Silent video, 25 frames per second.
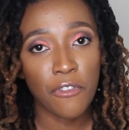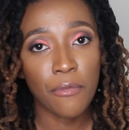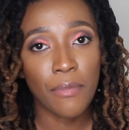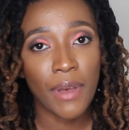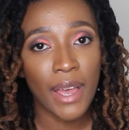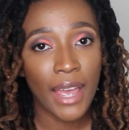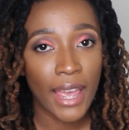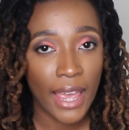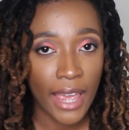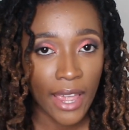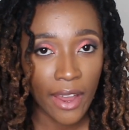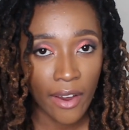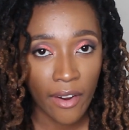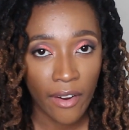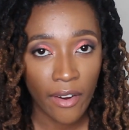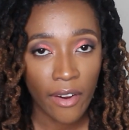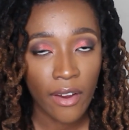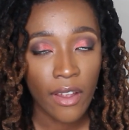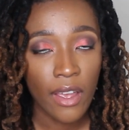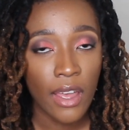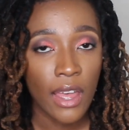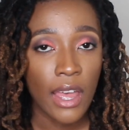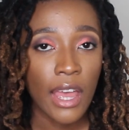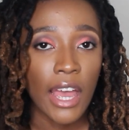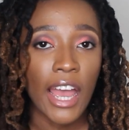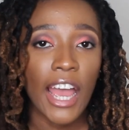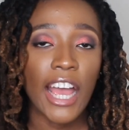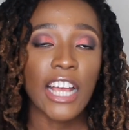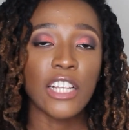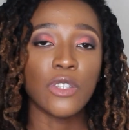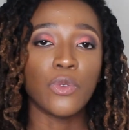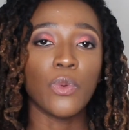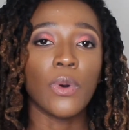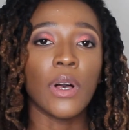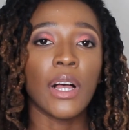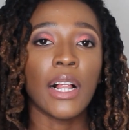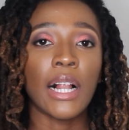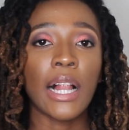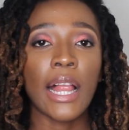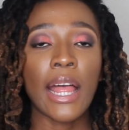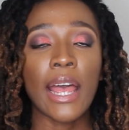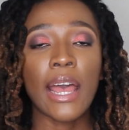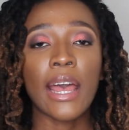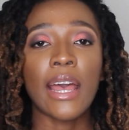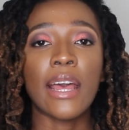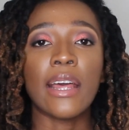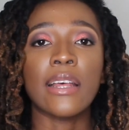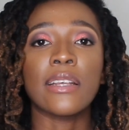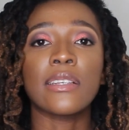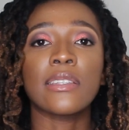of my hair as well
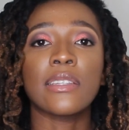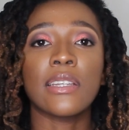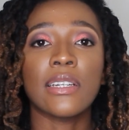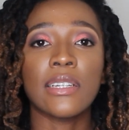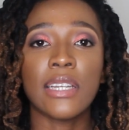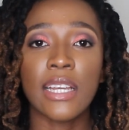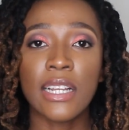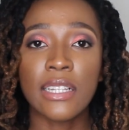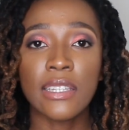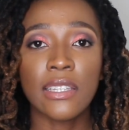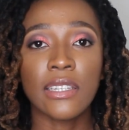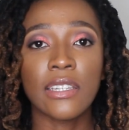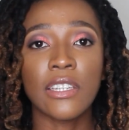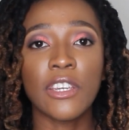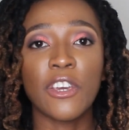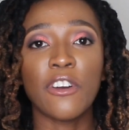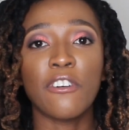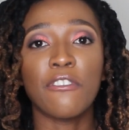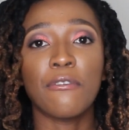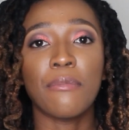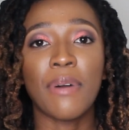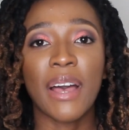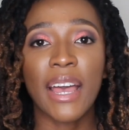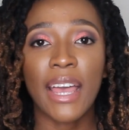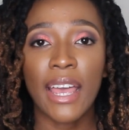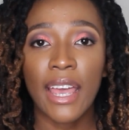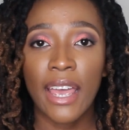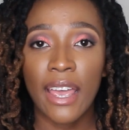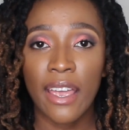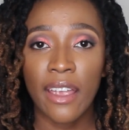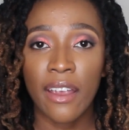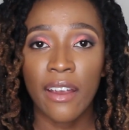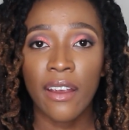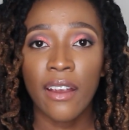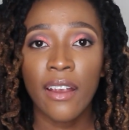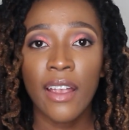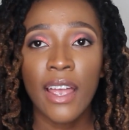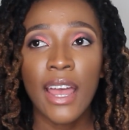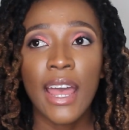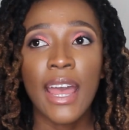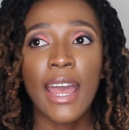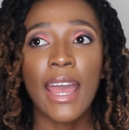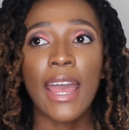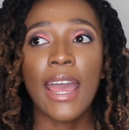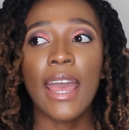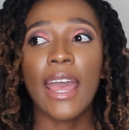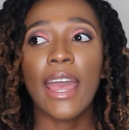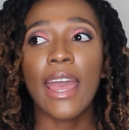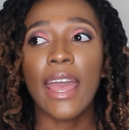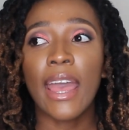as the density of my hair,
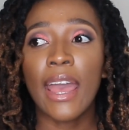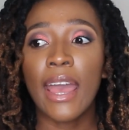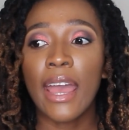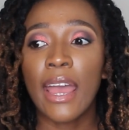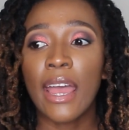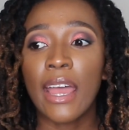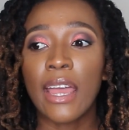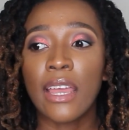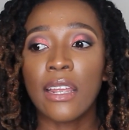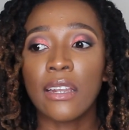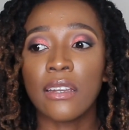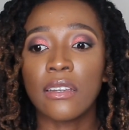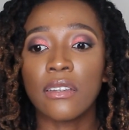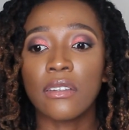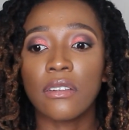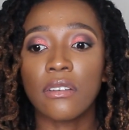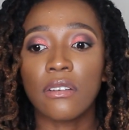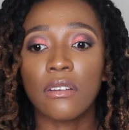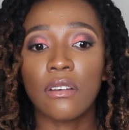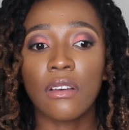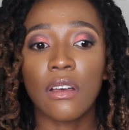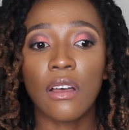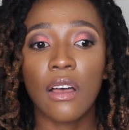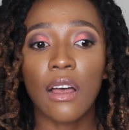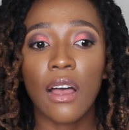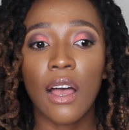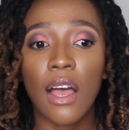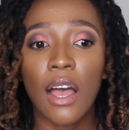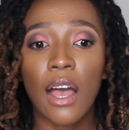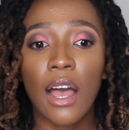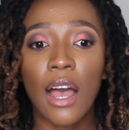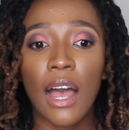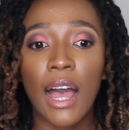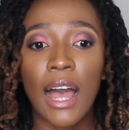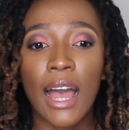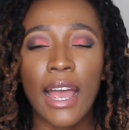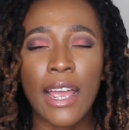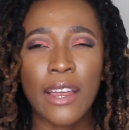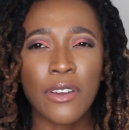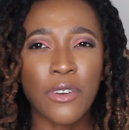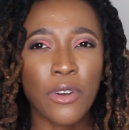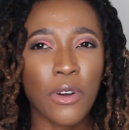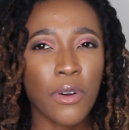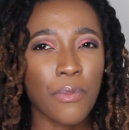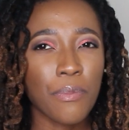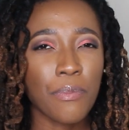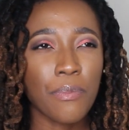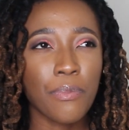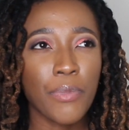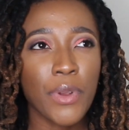and I'd
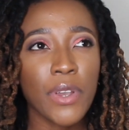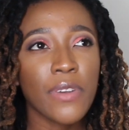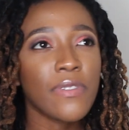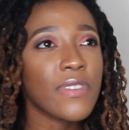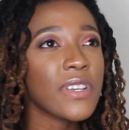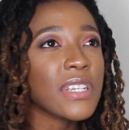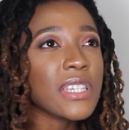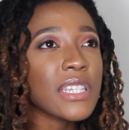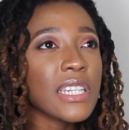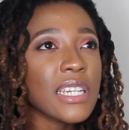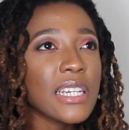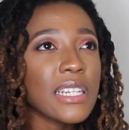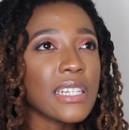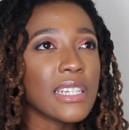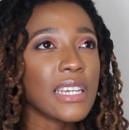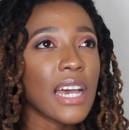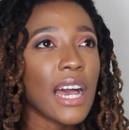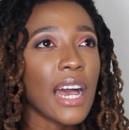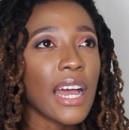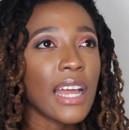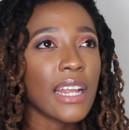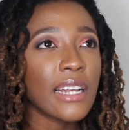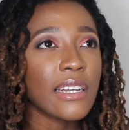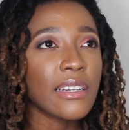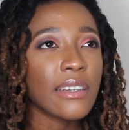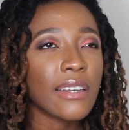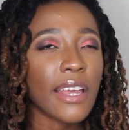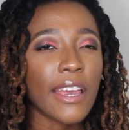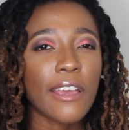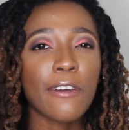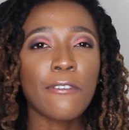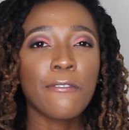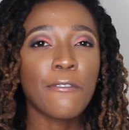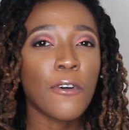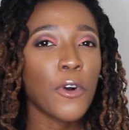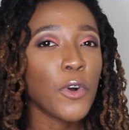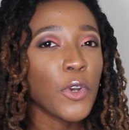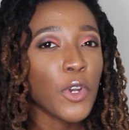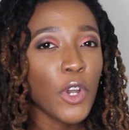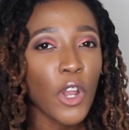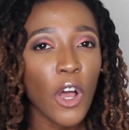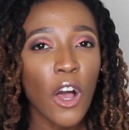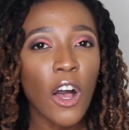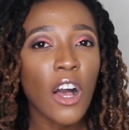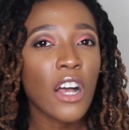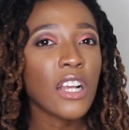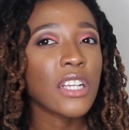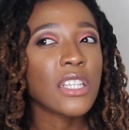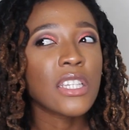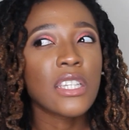previously done like faux
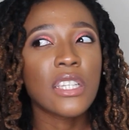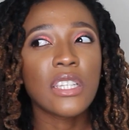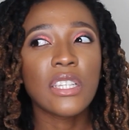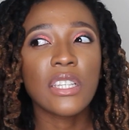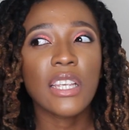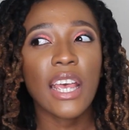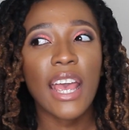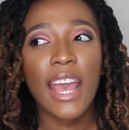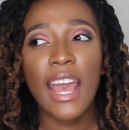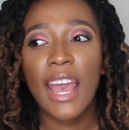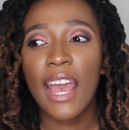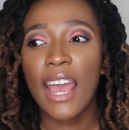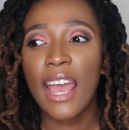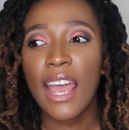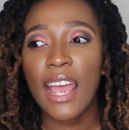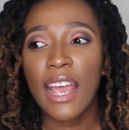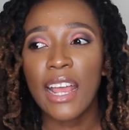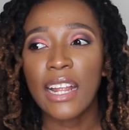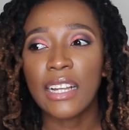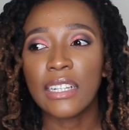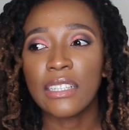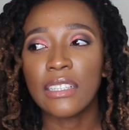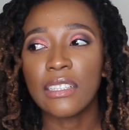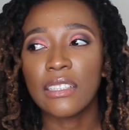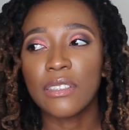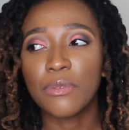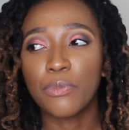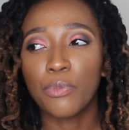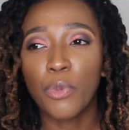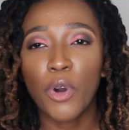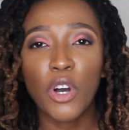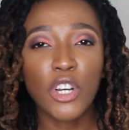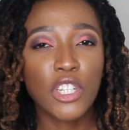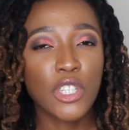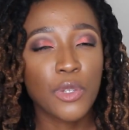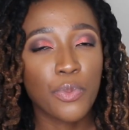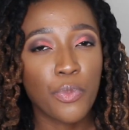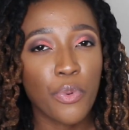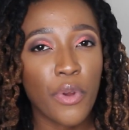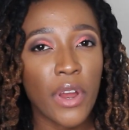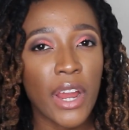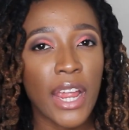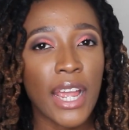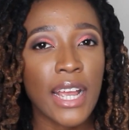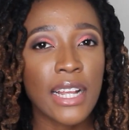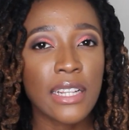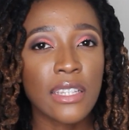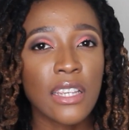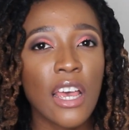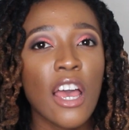locks and box
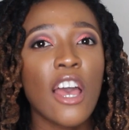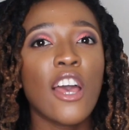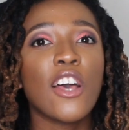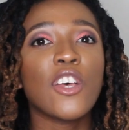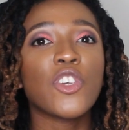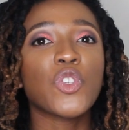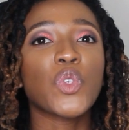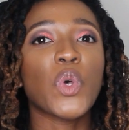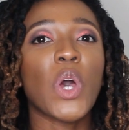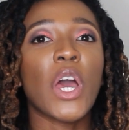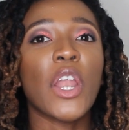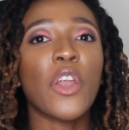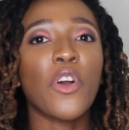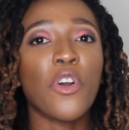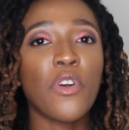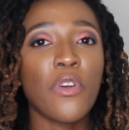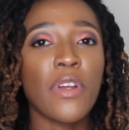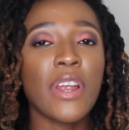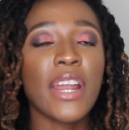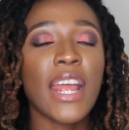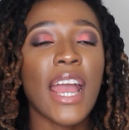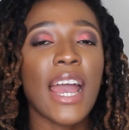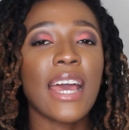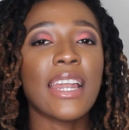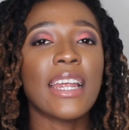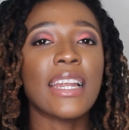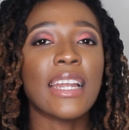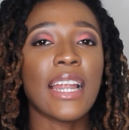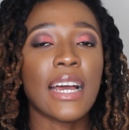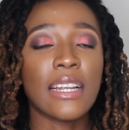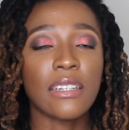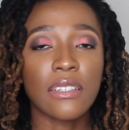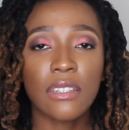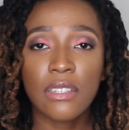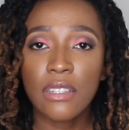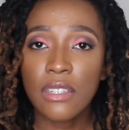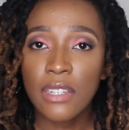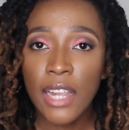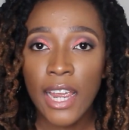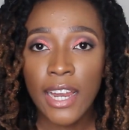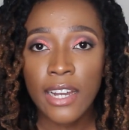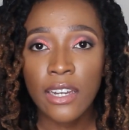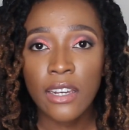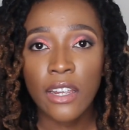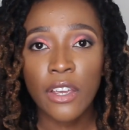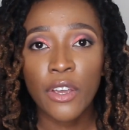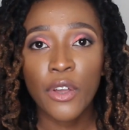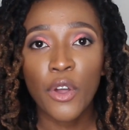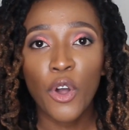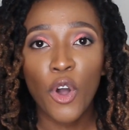braids, so I'd already had an
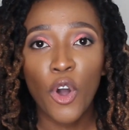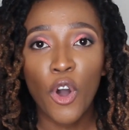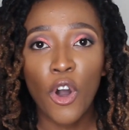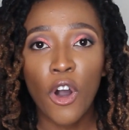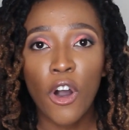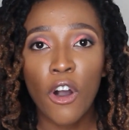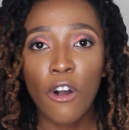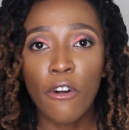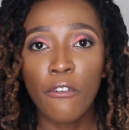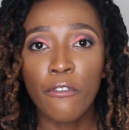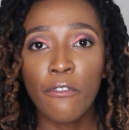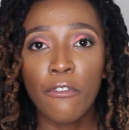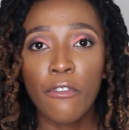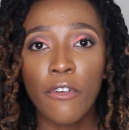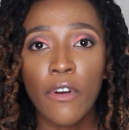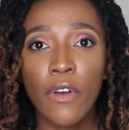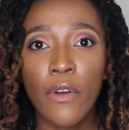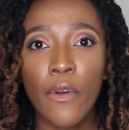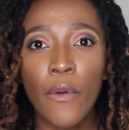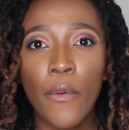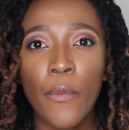understanding of